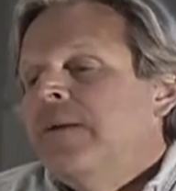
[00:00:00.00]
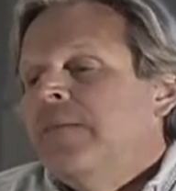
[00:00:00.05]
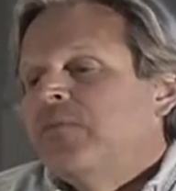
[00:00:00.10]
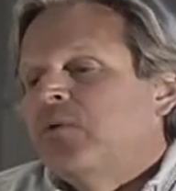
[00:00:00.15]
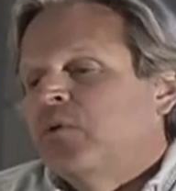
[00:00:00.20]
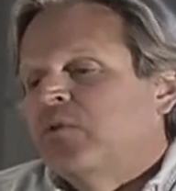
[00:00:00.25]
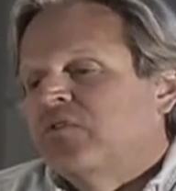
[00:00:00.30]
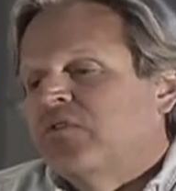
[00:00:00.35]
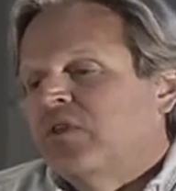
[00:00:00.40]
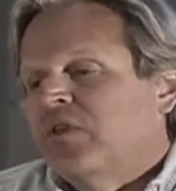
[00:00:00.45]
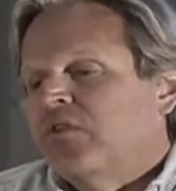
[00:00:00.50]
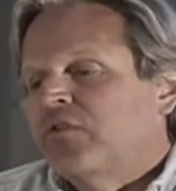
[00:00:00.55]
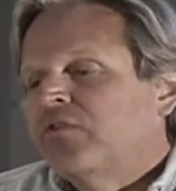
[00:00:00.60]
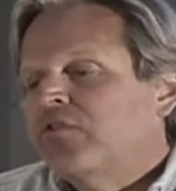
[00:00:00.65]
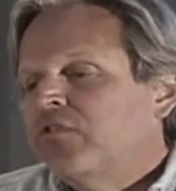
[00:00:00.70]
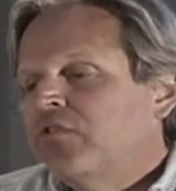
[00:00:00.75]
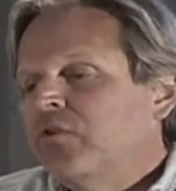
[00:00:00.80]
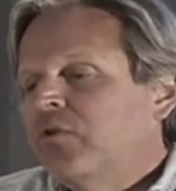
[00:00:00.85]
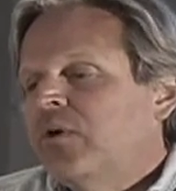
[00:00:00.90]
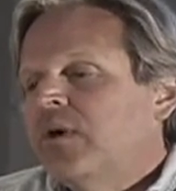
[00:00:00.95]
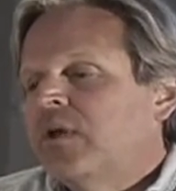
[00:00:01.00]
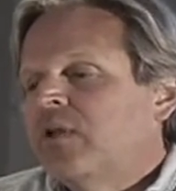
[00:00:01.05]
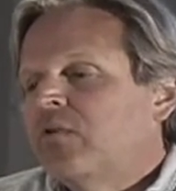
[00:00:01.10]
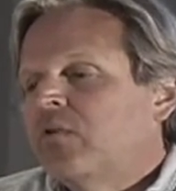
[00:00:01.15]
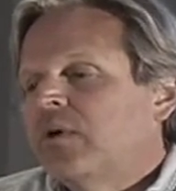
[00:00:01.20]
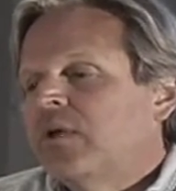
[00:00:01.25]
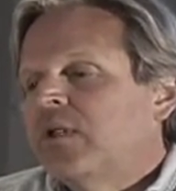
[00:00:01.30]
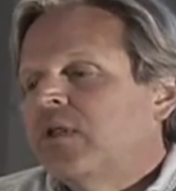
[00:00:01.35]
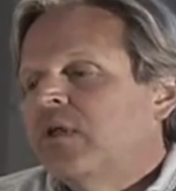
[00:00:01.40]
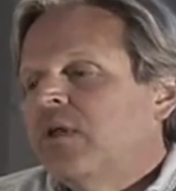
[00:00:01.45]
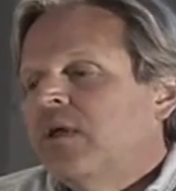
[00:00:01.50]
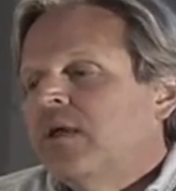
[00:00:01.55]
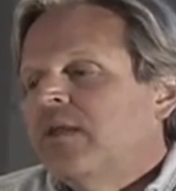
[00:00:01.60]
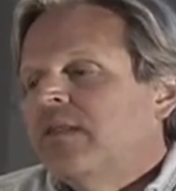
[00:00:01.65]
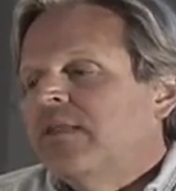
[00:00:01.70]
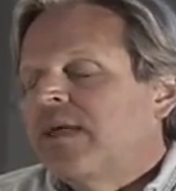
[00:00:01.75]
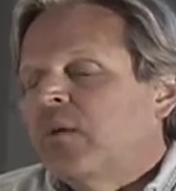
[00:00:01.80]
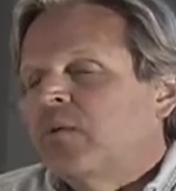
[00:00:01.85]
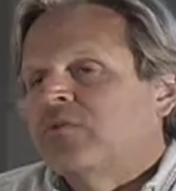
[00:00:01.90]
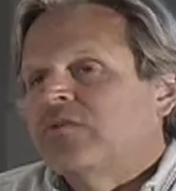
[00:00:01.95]
There was another 200
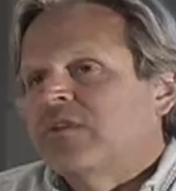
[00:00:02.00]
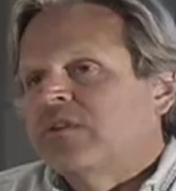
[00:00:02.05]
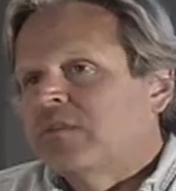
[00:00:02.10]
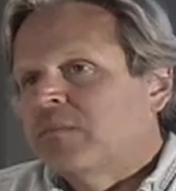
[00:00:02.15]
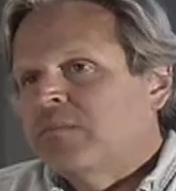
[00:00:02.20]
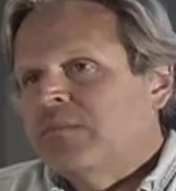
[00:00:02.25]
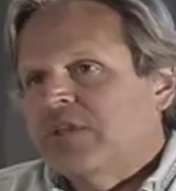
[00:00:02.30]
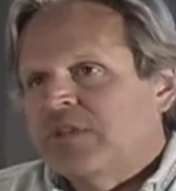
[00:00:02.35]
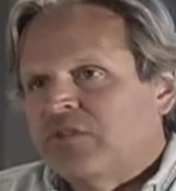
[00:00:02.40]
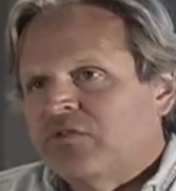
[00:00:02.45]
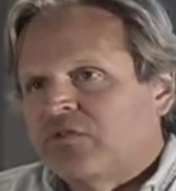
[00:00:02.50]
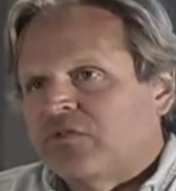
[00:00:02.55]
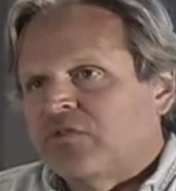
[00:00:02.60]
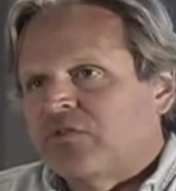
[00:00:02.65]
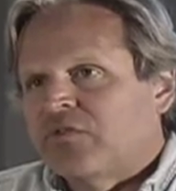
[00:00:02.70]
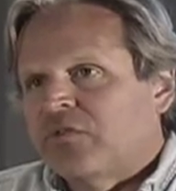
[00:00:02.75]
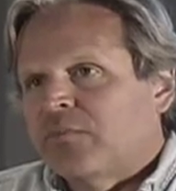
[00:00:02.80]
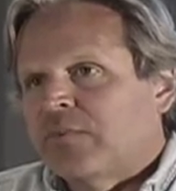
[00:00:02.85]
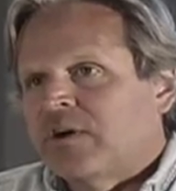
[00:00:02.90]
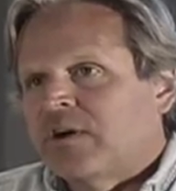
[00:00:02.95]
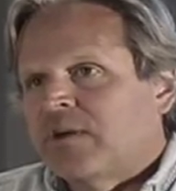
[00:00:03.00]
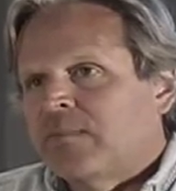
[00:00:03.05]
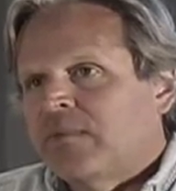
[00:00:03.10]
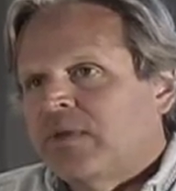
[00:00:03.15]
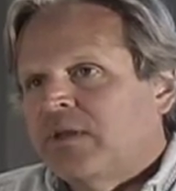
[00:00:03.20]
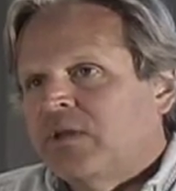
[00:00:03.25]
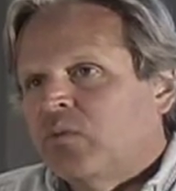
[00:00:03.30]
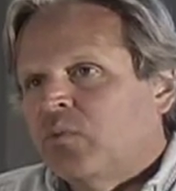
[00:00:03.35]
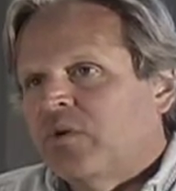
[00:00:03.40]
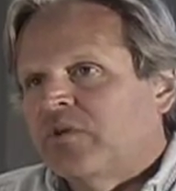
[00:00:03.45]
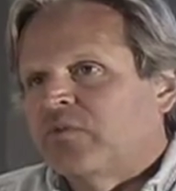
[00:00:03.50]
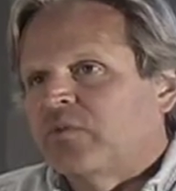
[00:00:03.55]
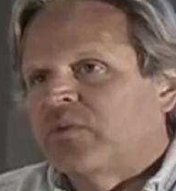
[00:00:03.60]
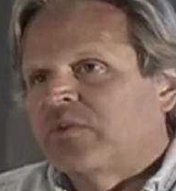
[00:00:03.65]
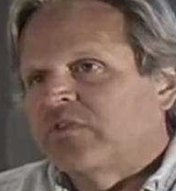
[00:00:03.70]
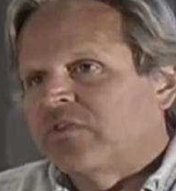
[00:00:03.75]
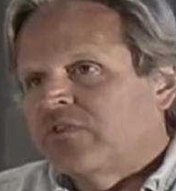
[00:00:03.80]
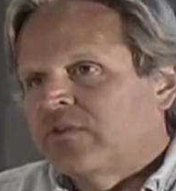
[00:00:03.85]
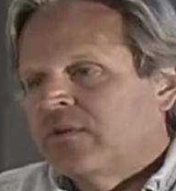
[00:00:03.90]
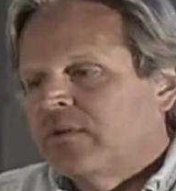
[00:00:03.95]
that was at the miniatures department, which
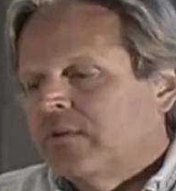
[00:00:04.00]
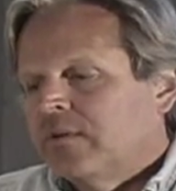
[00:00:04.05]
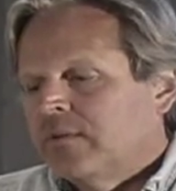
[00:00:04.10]
was